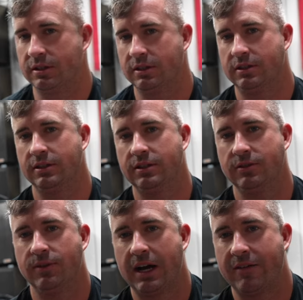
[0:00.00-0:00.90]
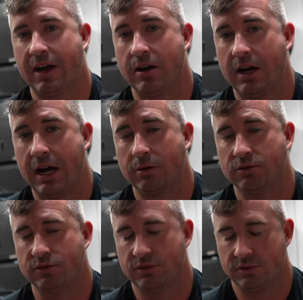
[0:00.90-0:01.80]
the TT5, I
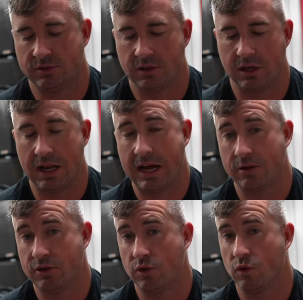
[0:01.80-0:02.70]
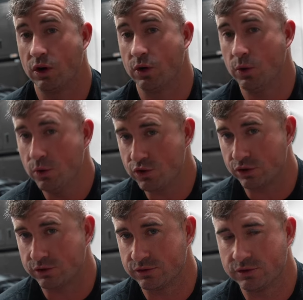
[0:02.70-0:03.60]
was allowed to run
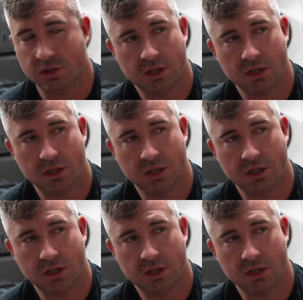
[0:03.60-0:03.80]
Hoosiers.